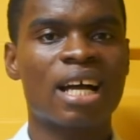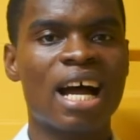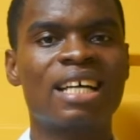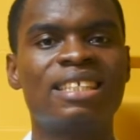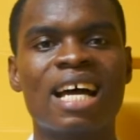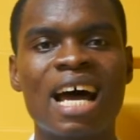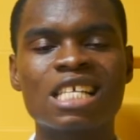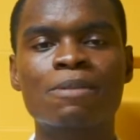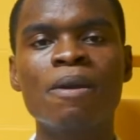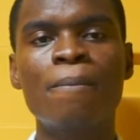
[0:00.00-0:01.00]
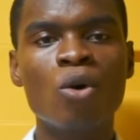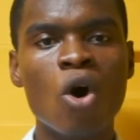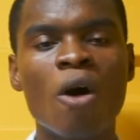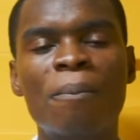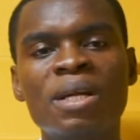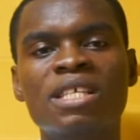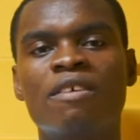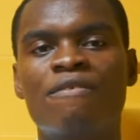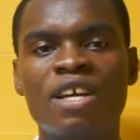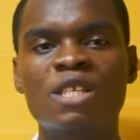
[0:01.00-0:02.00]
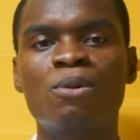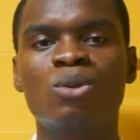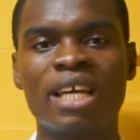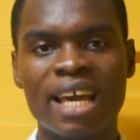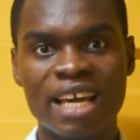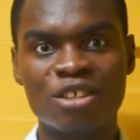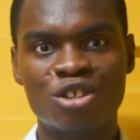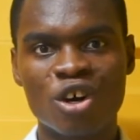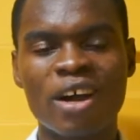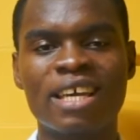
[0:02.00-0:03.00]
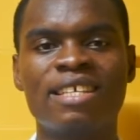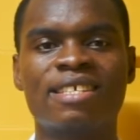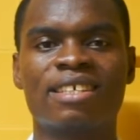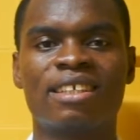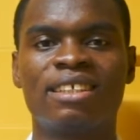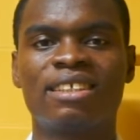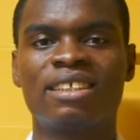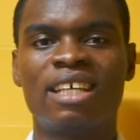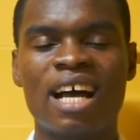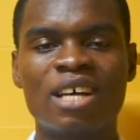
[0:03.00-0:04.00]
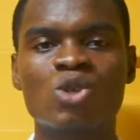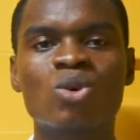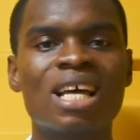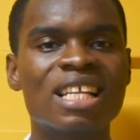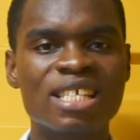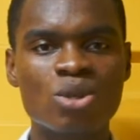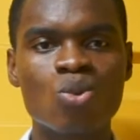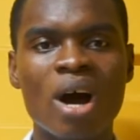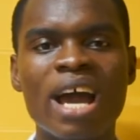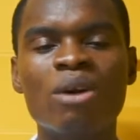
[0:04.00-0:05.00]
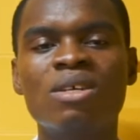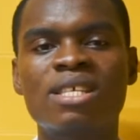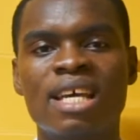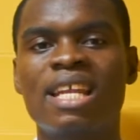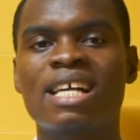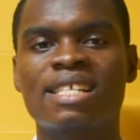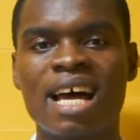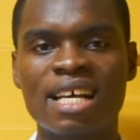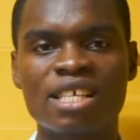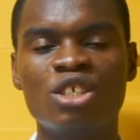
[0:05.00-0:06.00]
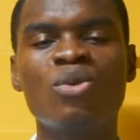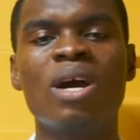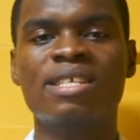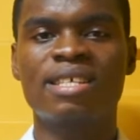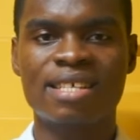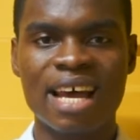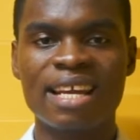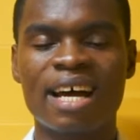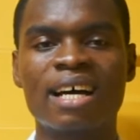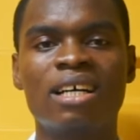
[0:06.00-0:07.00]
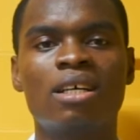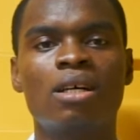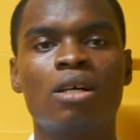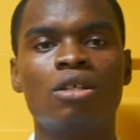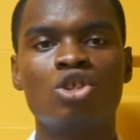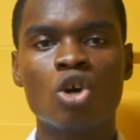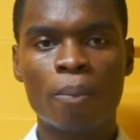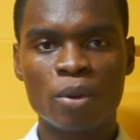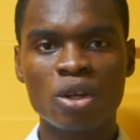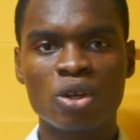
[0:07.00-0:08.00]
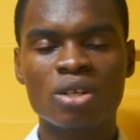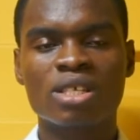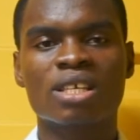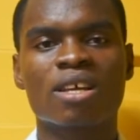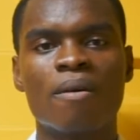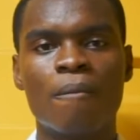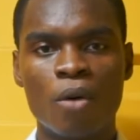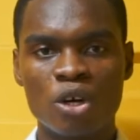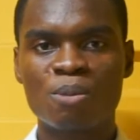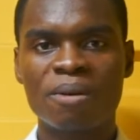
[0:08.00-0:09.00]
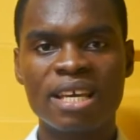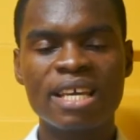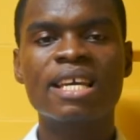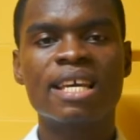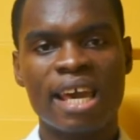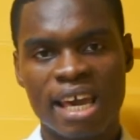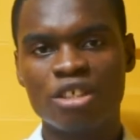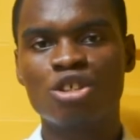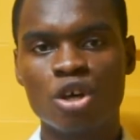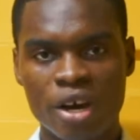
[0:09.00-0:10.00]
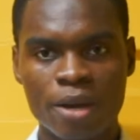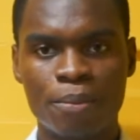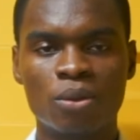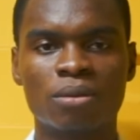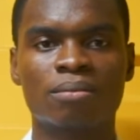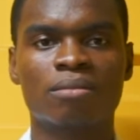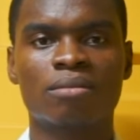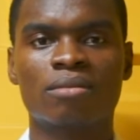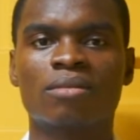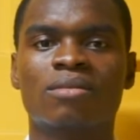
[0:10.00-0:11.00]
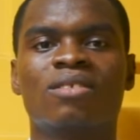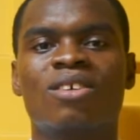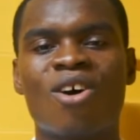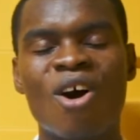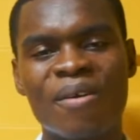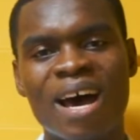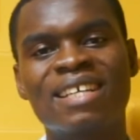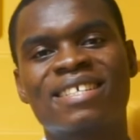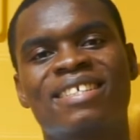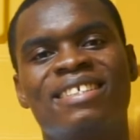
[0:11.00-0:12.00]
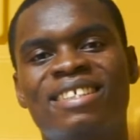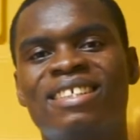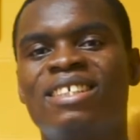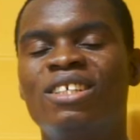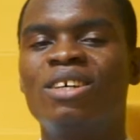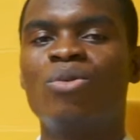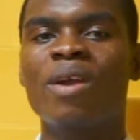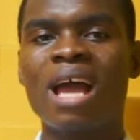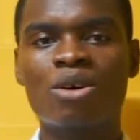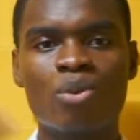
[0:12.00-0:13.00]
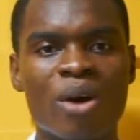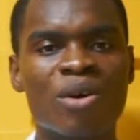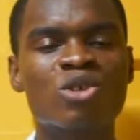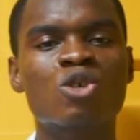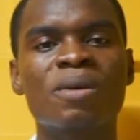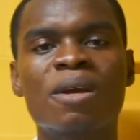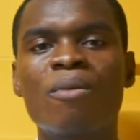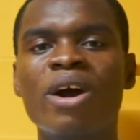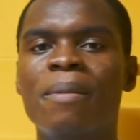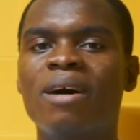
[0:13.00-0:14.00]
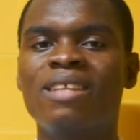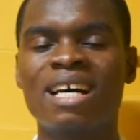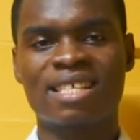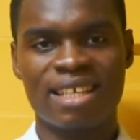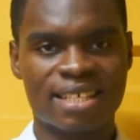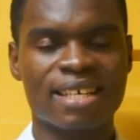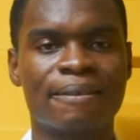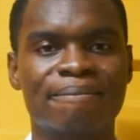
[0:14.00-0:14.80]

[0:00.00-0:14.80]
And as people operate the Facebook, they enjoy it. And so that is why we say that as a UX designer, your product must be enjoyable. Alright, we are going to speak more about that later.